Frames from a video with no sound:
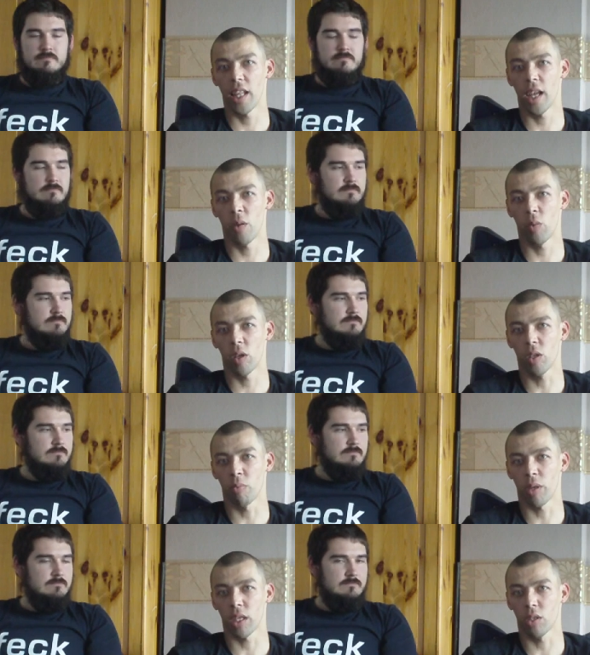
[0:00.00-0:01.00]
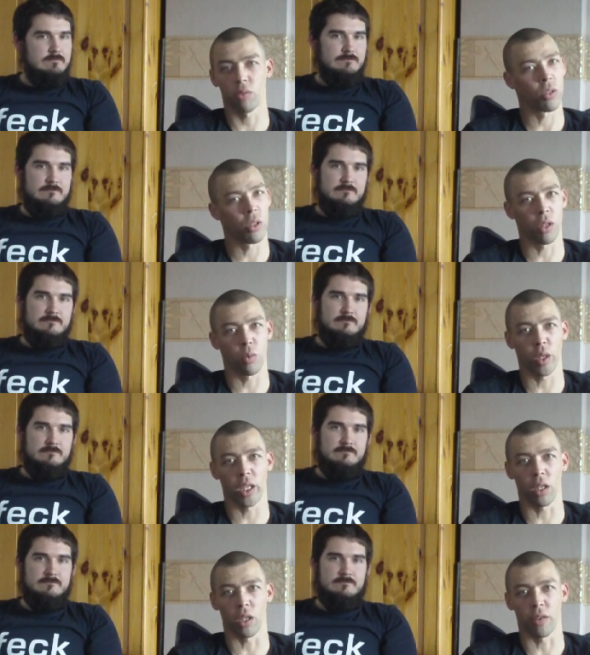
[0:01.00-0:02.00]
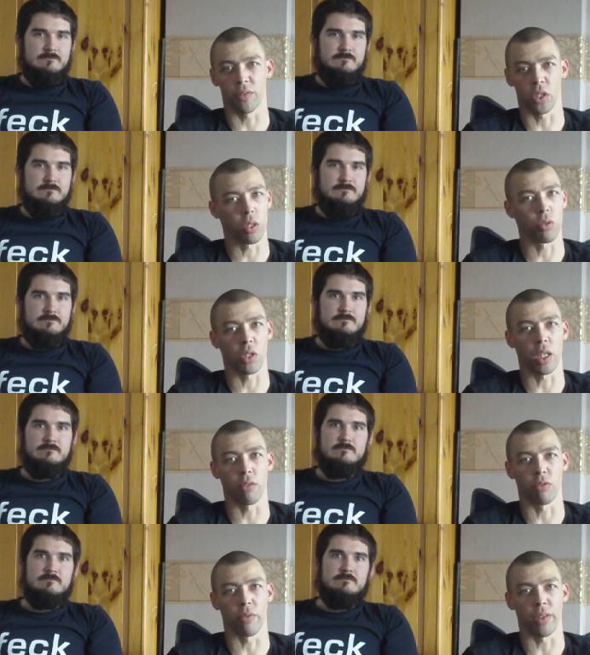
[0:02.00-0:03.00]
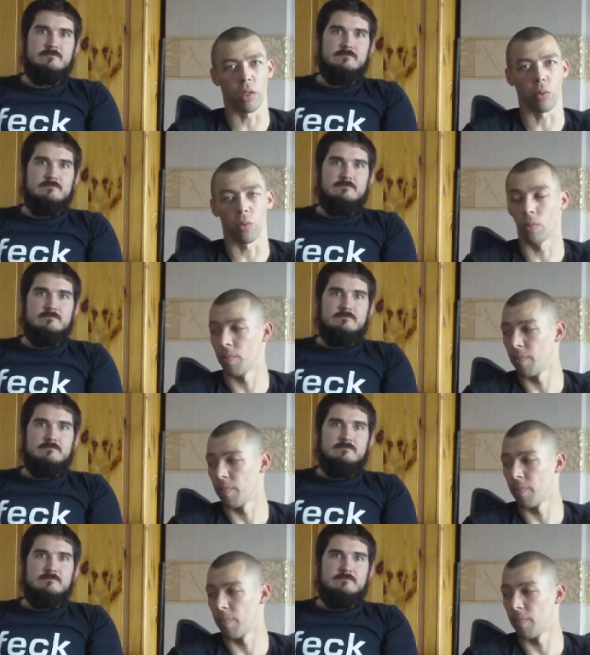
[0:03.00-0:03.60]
Speaker 1: Hi there and welcome back to another week of Two Steve's Review.